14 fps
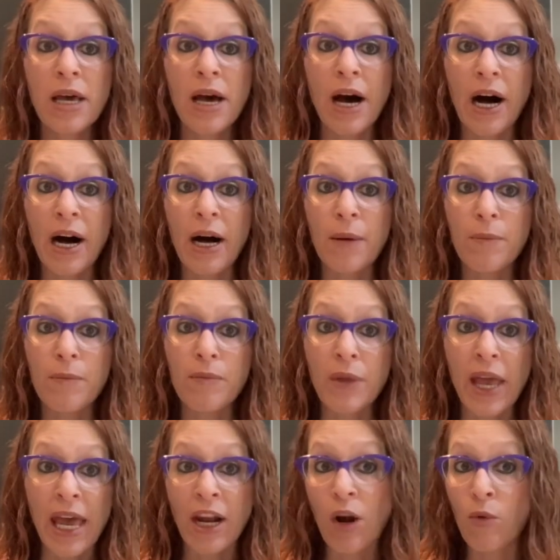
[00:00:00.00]

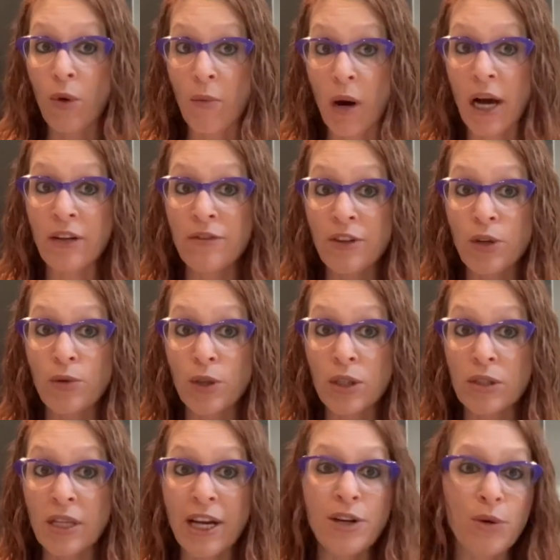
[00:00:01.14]
And I'll remind
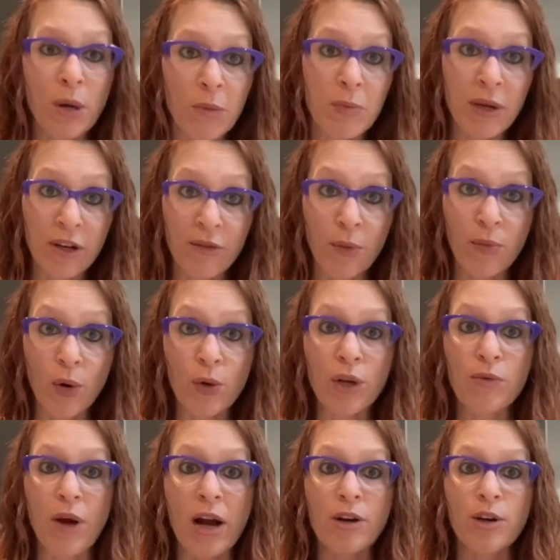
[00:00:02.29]
viewers, I know I'm a bit of a broken
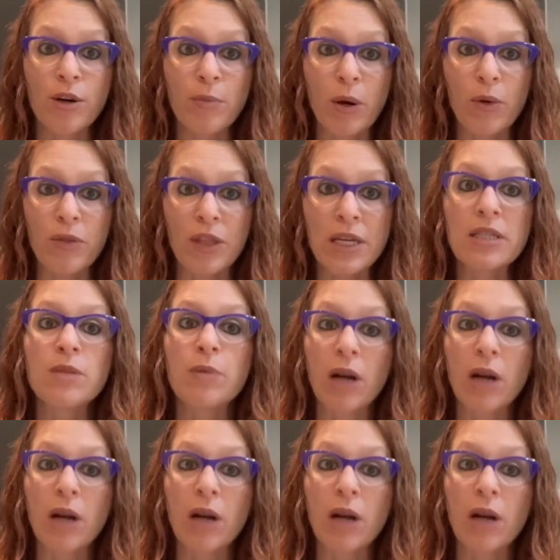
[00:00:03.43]
record about this,